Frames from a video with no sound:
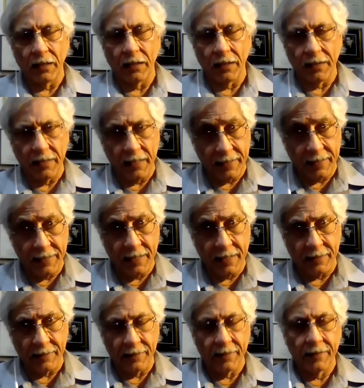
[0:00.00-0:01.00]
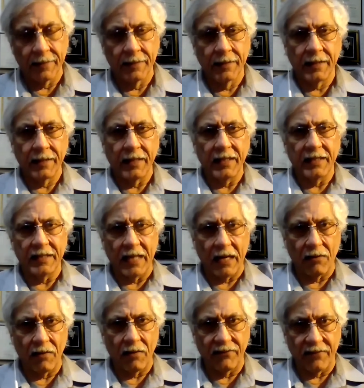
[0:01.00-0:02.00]
that I've done is
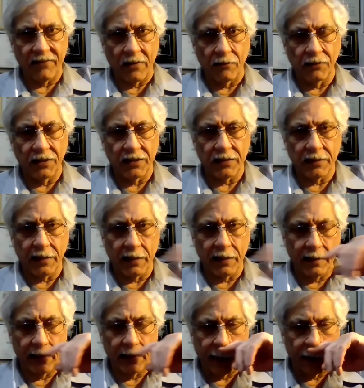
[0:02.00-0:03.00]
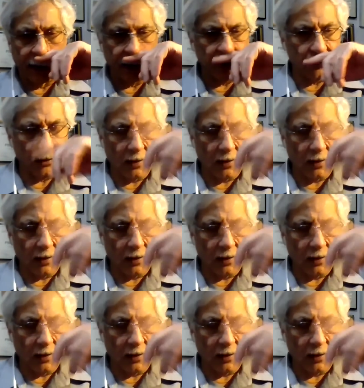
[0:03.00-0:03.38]
how I found this thing out. So